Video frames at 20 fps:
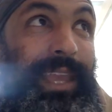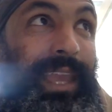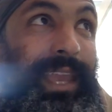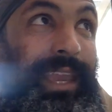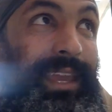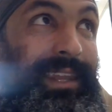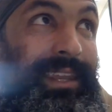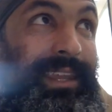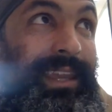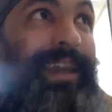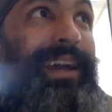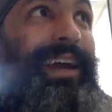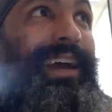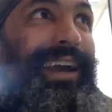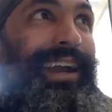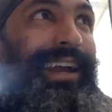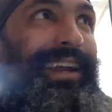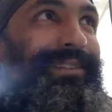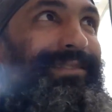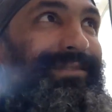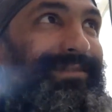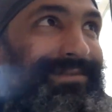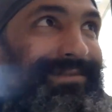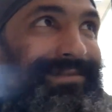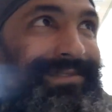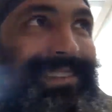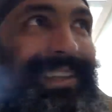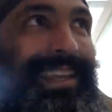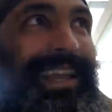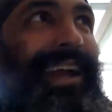And hi,
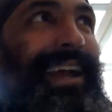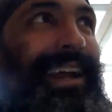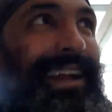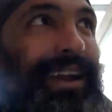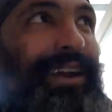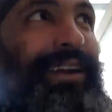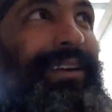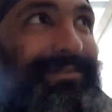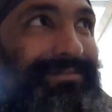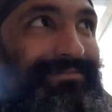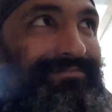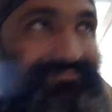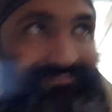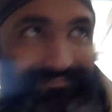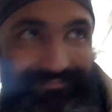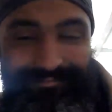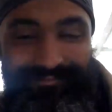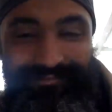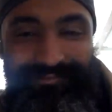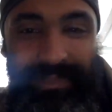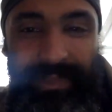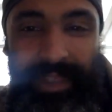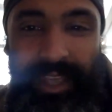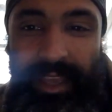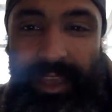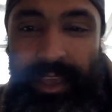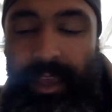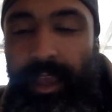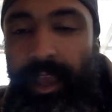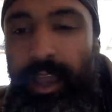hi.
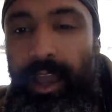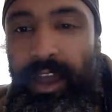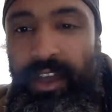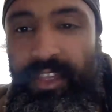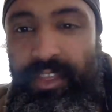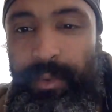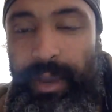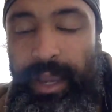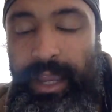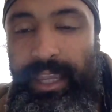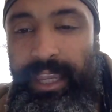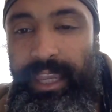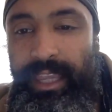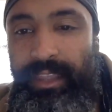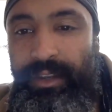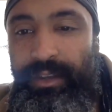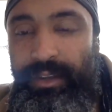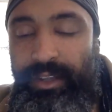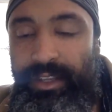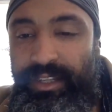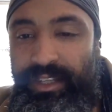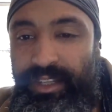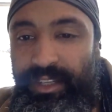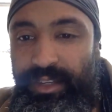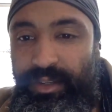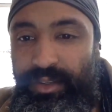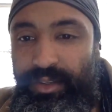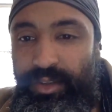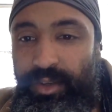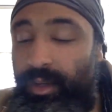The Mayan calendar
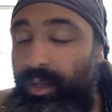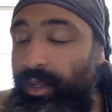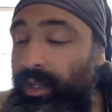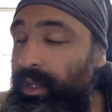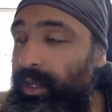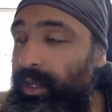continues on,